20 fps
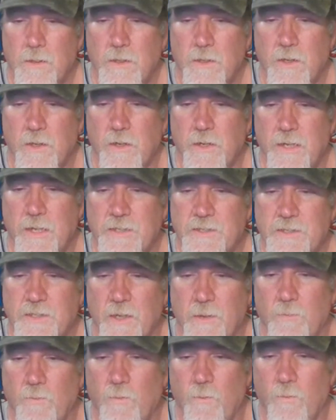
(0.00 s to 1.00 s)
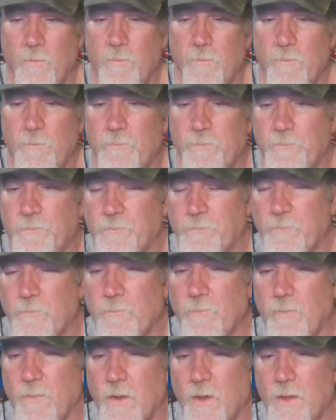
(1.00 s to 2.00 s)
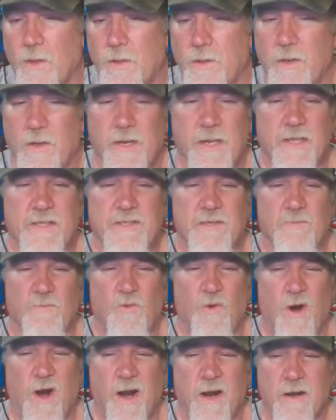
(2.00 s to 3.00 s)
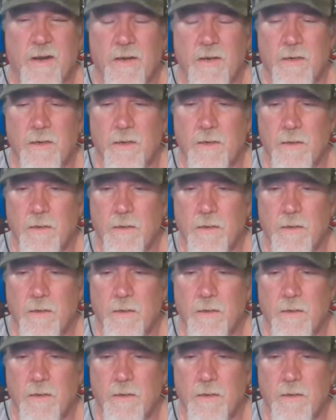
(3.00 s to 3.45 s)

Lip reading: You need some you need some water.